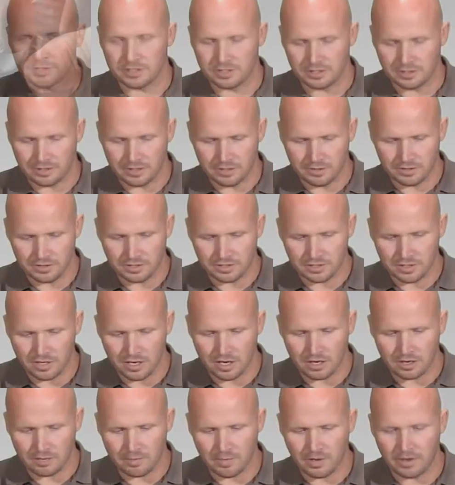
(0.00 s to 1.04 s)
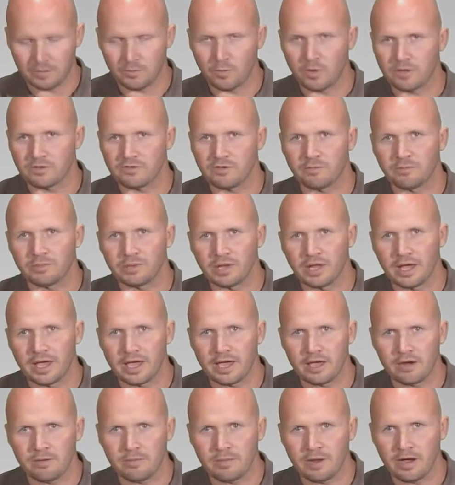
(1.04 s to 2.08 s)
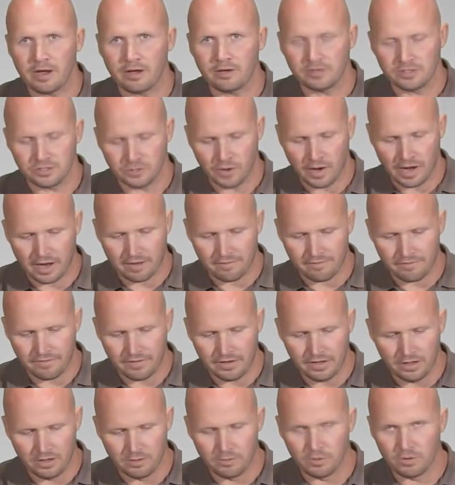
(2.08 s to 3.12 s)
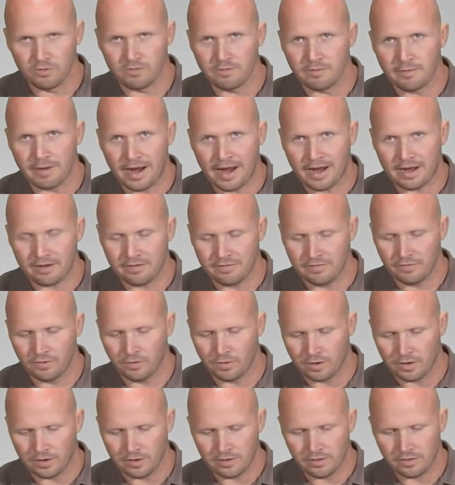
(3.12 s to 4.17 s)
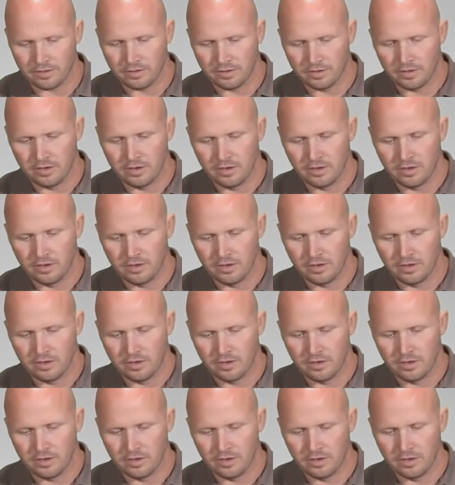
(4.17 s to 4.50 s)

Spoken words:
just a little snug, but with some play in them now, so I can feel them moving back and forth